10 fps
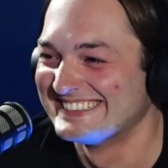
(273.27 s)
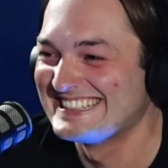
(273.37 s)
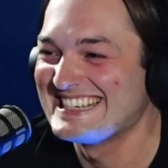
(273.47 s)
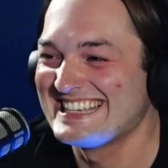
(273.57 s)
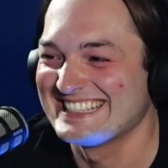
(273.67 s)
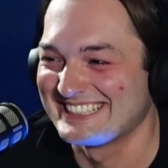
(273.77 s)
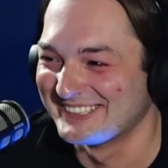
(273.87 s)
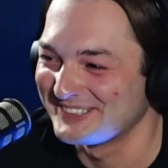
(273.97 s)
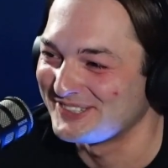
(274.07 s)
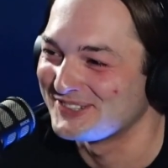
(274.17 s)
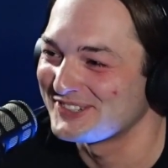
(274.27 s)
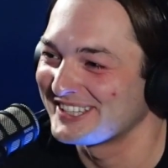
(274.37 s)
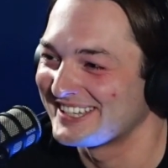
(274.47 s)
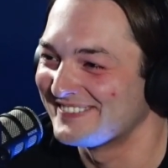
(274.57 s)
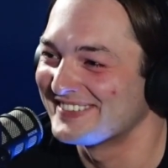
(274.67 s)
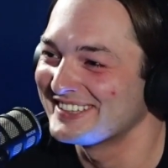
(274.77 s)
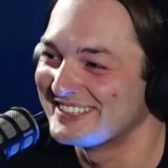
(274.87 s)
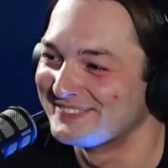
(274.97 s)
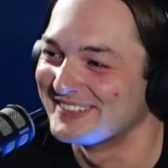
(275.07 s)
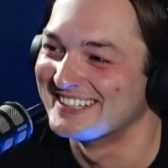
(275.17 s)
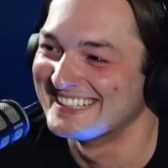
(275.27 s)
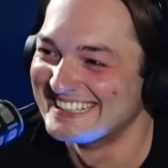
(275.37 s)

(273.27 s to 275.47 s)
he's not usually a villain, but